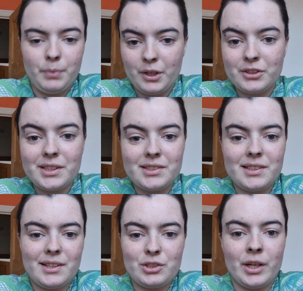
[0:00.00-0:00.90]
because it is an
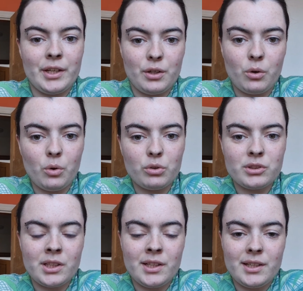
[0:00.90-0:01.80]
exciting course
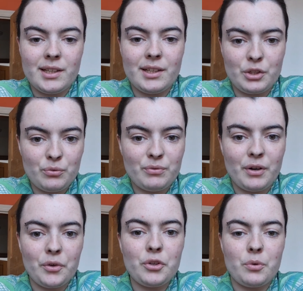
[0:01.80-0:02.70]
and you'll
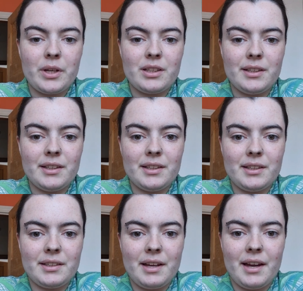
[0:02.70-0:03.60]
very quickly
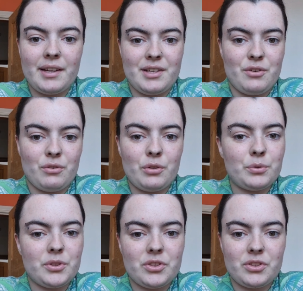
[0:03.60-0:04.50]
get
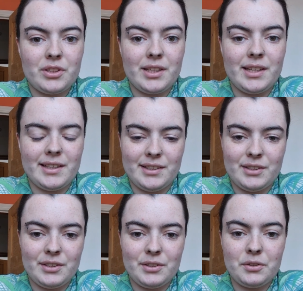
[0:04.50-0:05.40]
engrossed
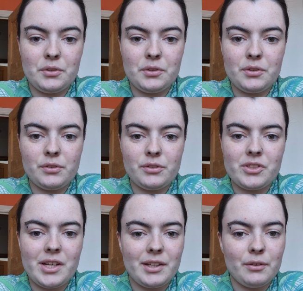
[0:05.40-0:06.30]
in
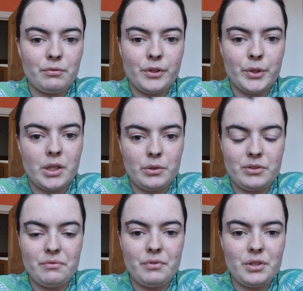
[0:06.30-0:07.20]
taking photos
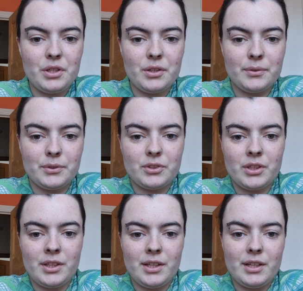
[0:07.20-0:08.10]
and videos,
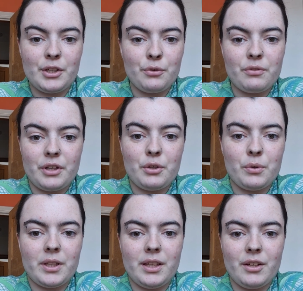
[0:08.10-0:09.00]
and you'll very
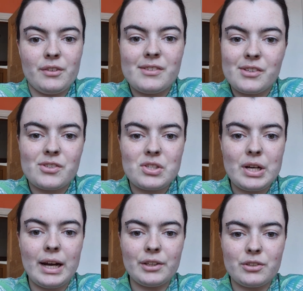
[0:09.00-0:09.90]
quickly
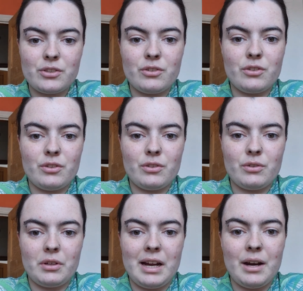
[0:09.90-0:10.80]
understand
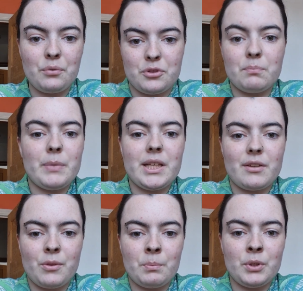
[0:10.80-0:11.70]
how to
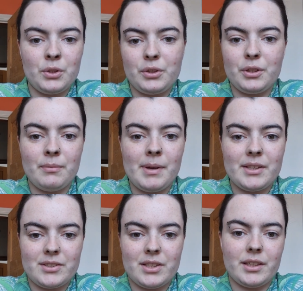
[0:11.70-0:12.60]
make them look
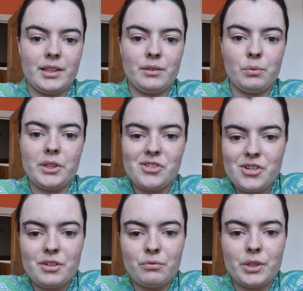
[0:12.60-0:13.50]
amazing in ways you
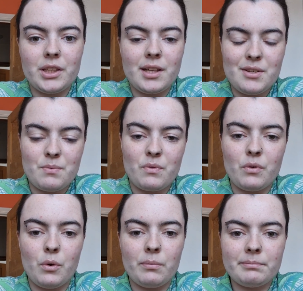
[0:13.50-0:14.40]
didn't realise
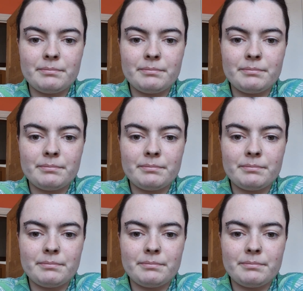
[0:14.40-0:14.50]
before.